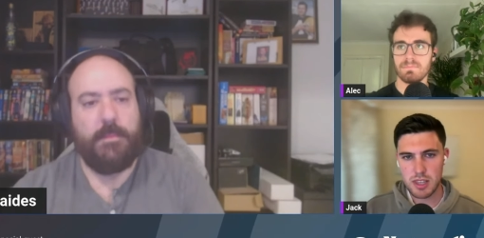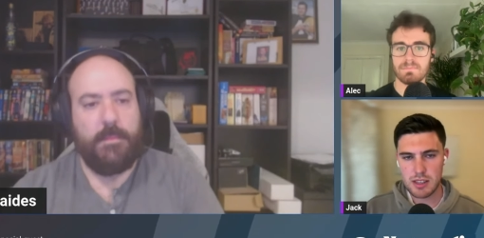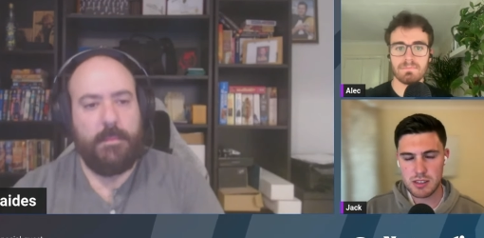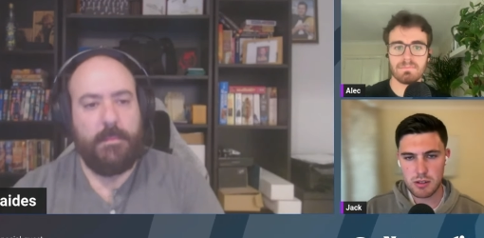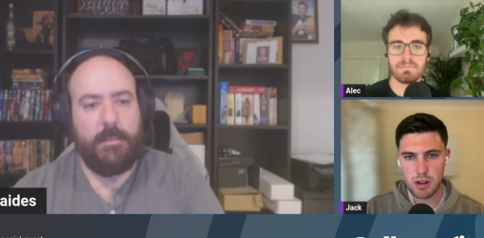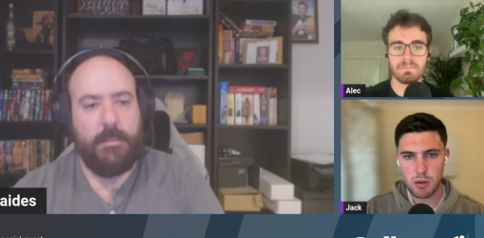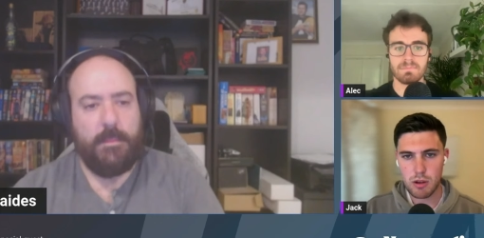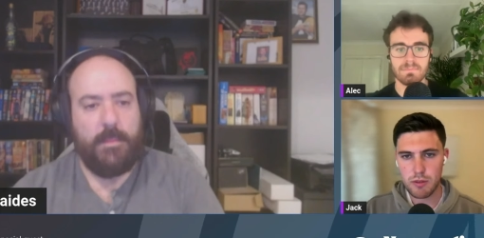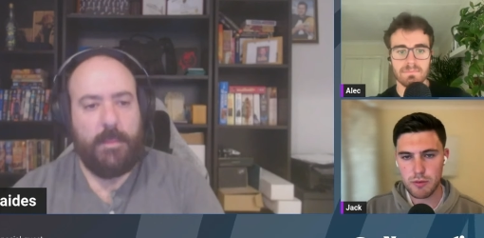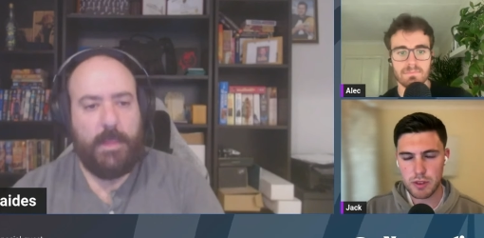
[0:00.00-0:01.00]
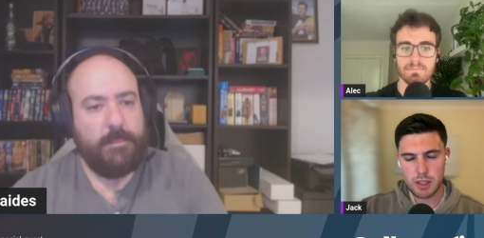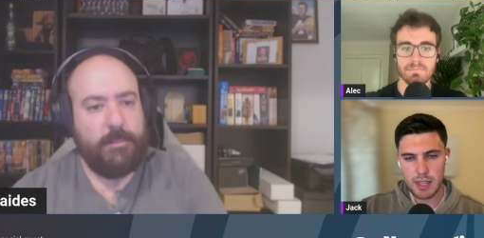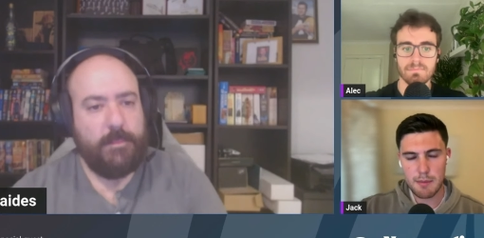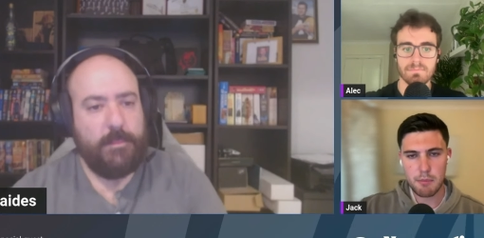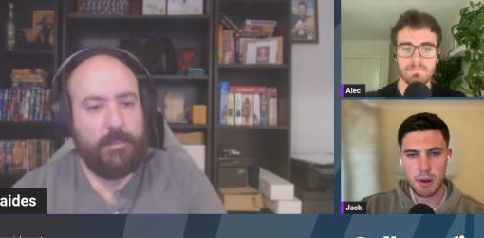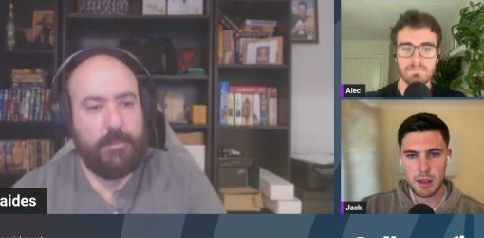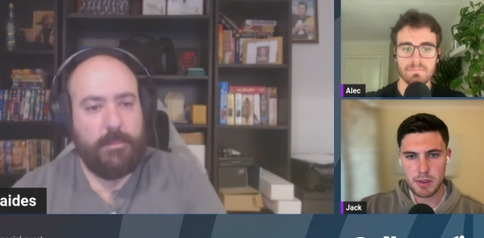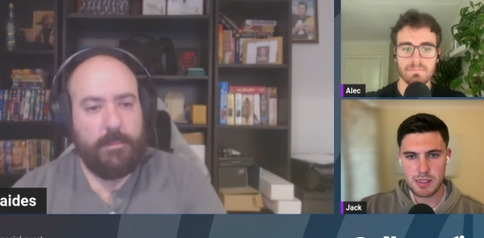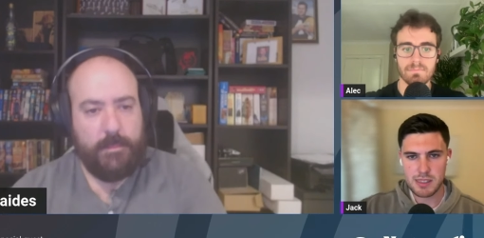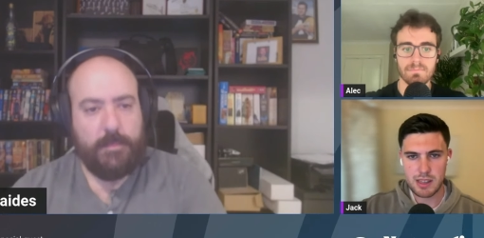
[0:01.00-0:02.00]
Speaker 1: cases you know of for the gameplay
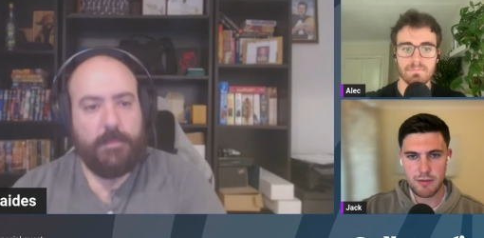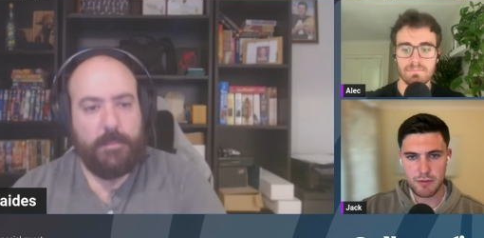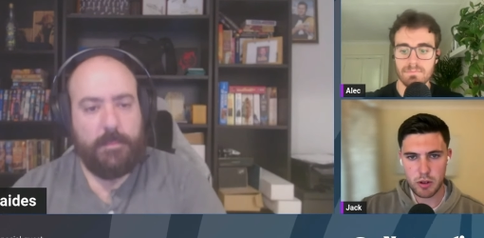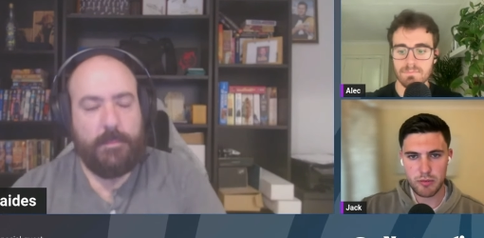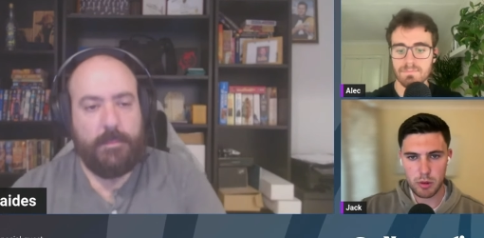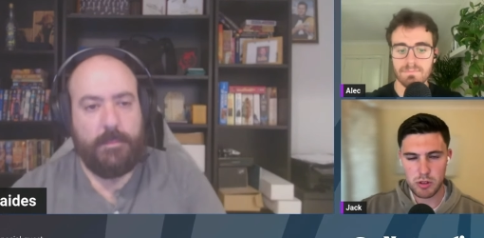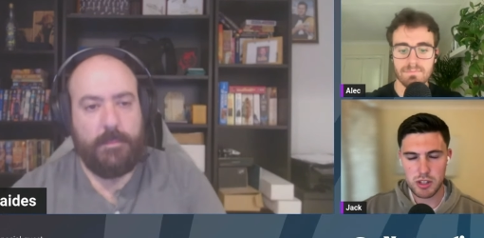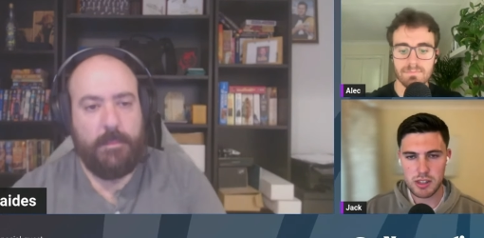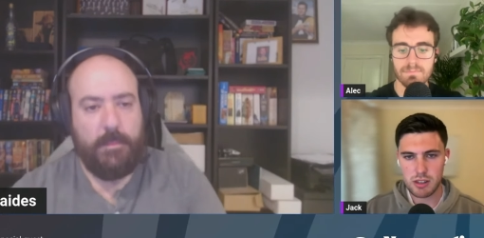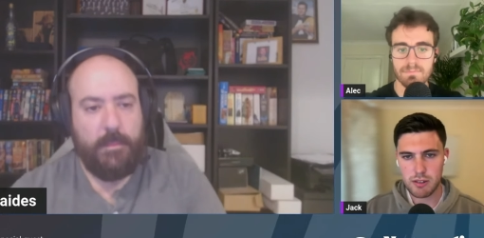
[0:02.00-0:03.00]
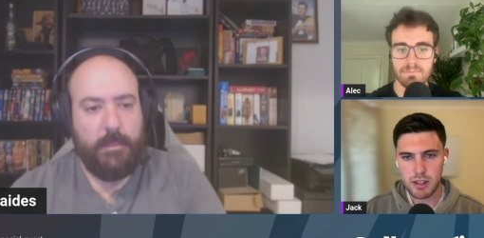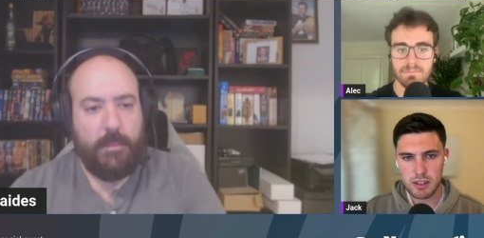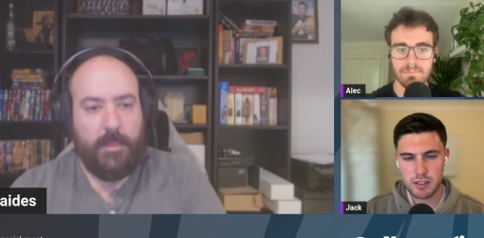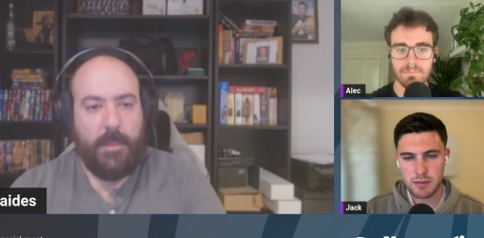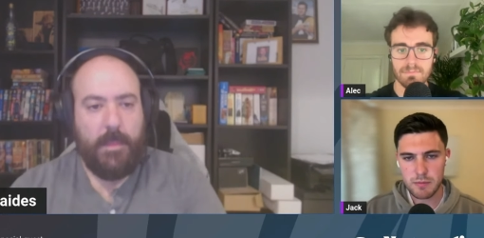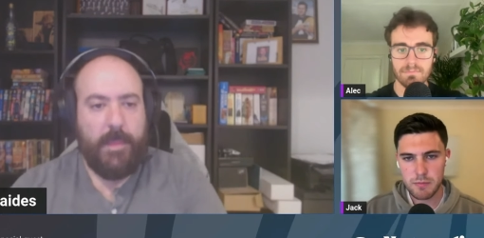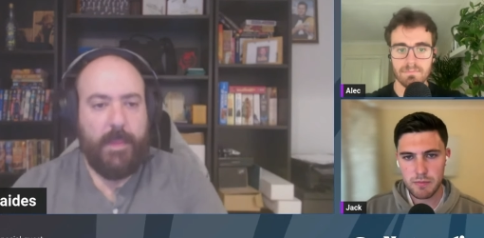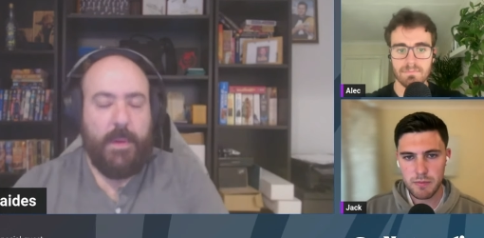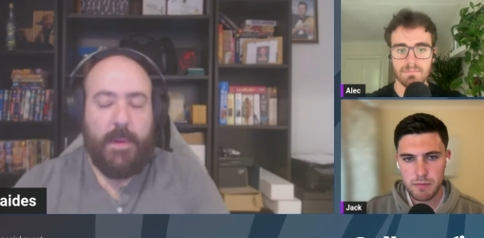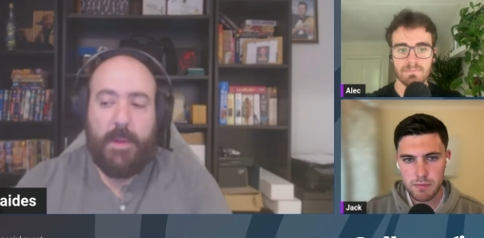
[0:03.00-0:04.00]
pieces that involve blockchain directly?
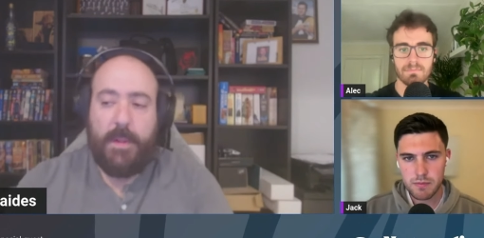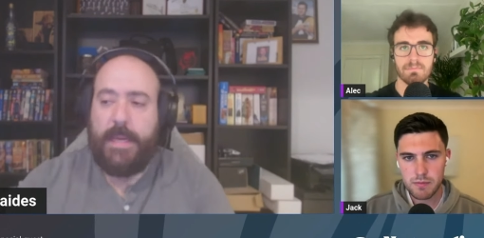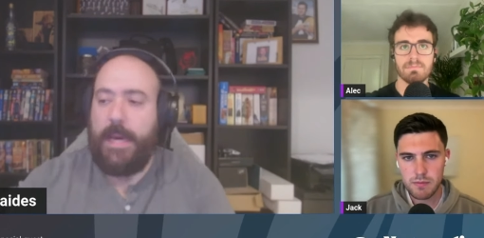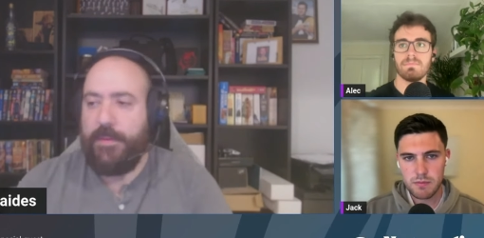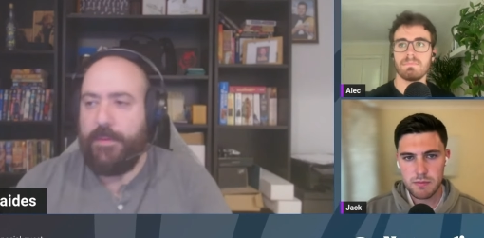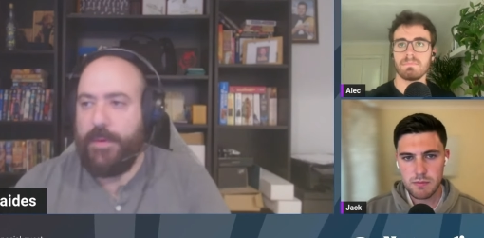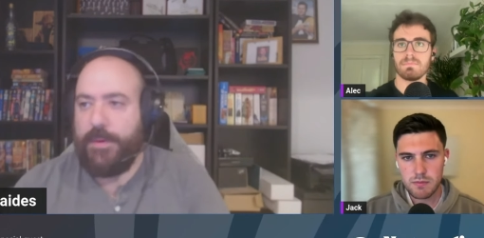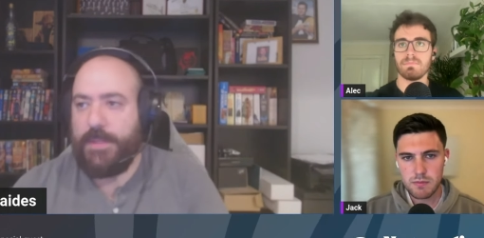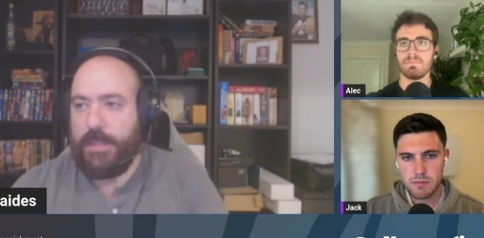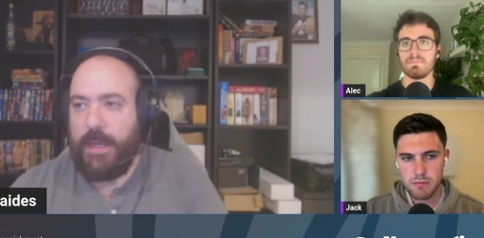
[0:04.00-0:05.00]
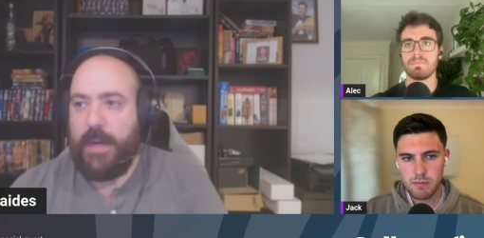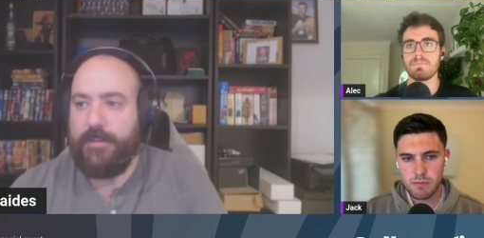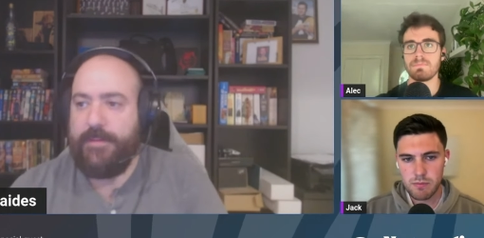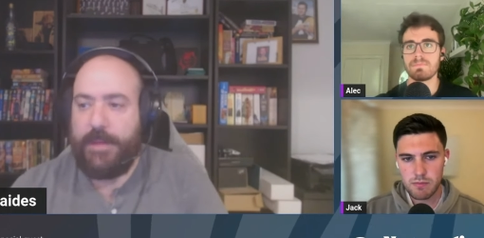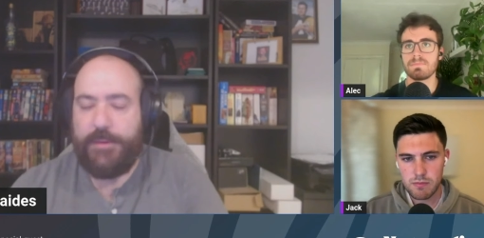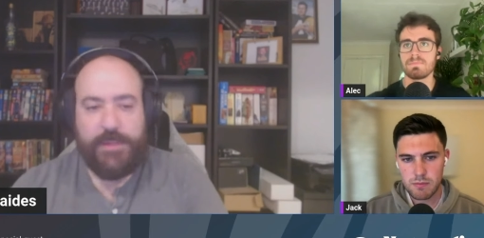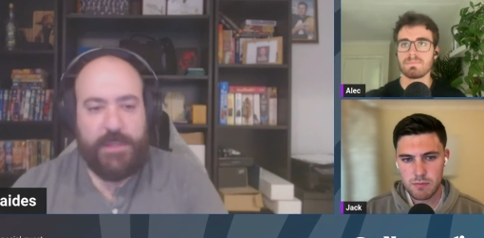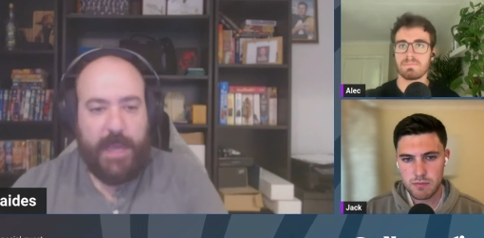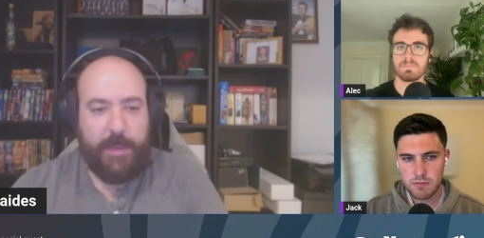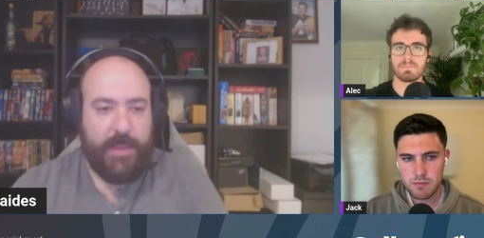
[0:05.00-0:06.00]
Speaker 2: Yeah, there's a lot of
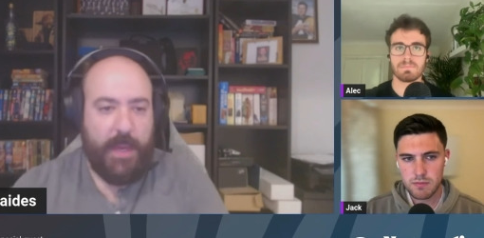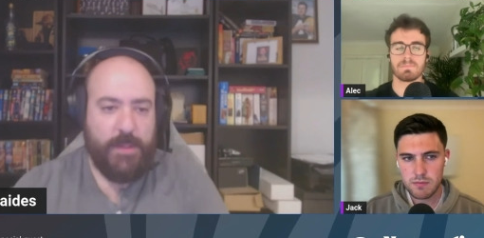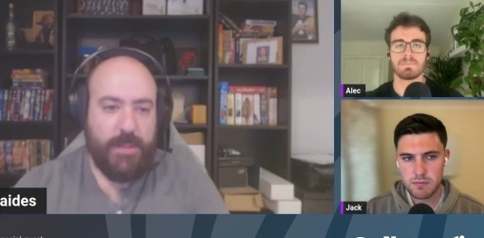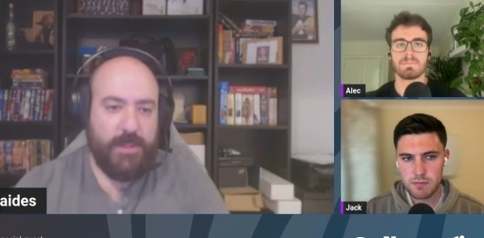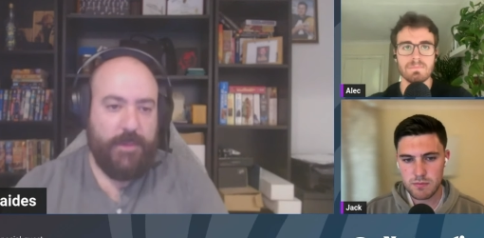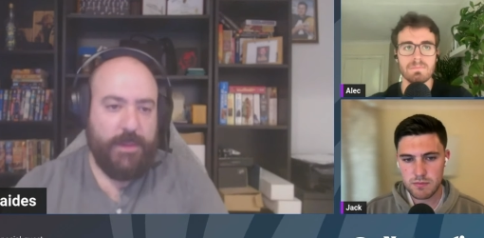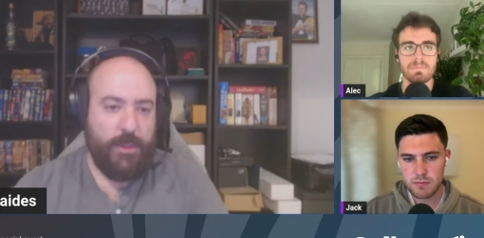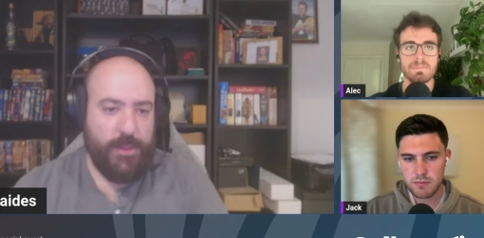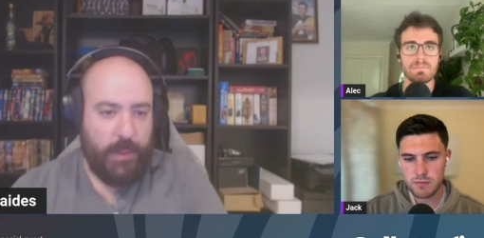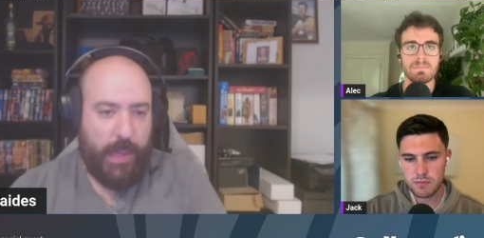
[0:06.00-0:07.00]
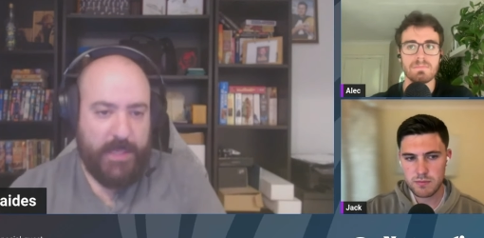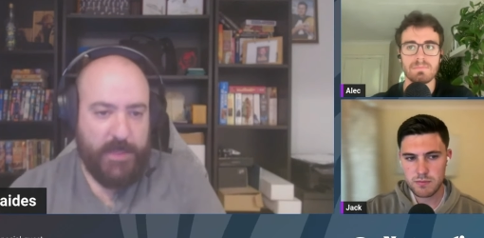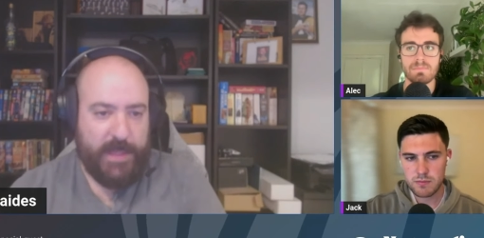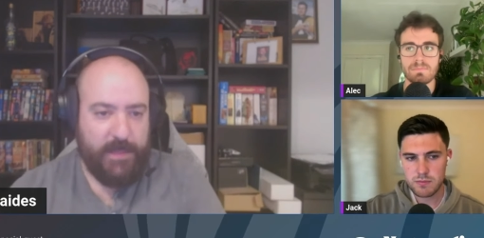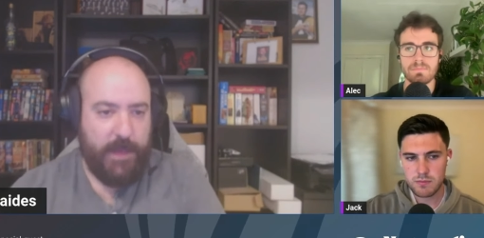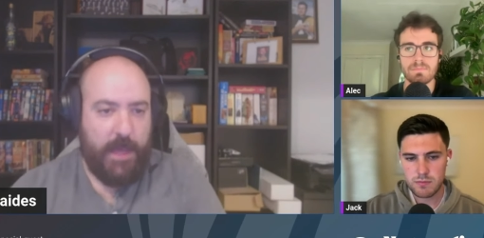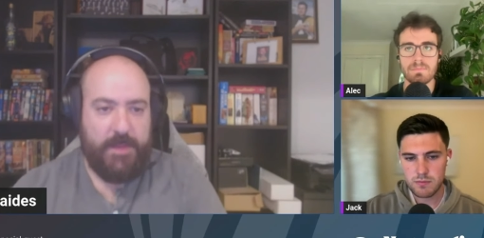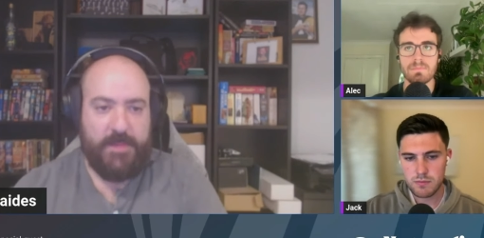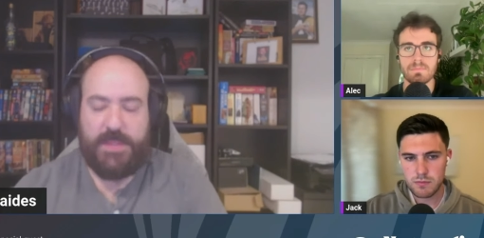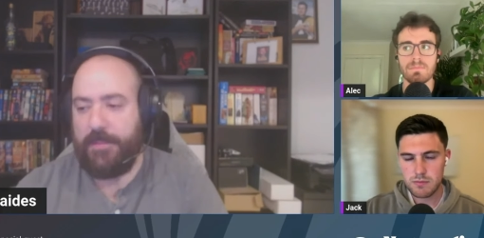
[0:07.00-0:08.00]
interesting applications to the social aspect of
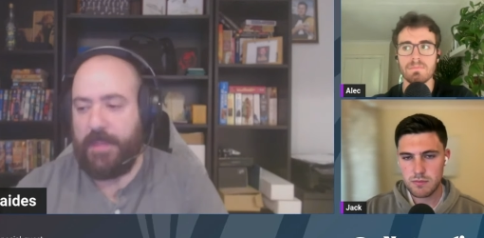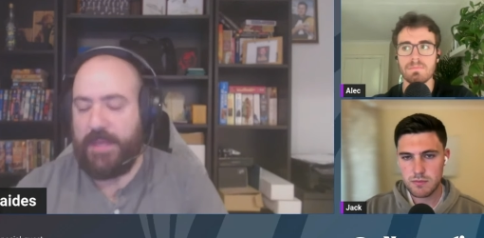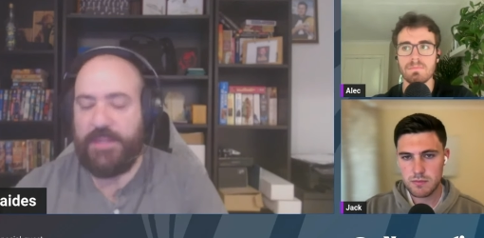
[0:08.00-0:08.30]
games, like